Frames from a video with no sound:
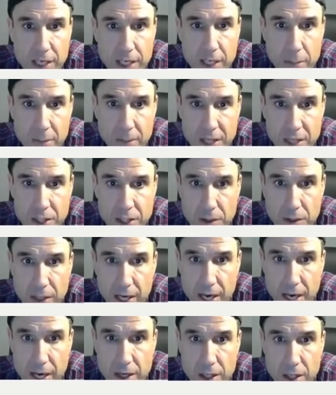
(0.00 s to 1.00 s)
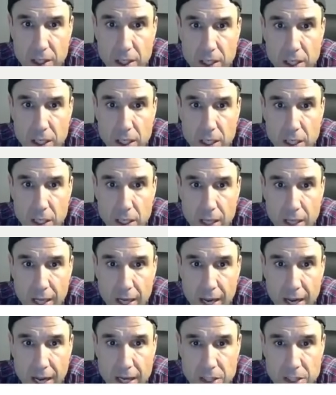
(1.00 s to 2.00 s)
3D mesh creator.
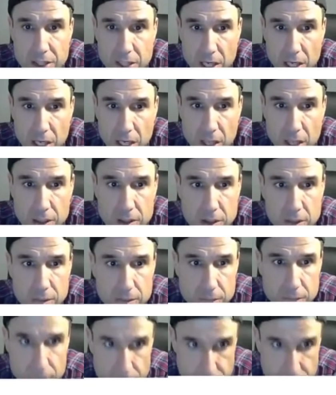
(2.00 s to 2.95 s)
It has I'm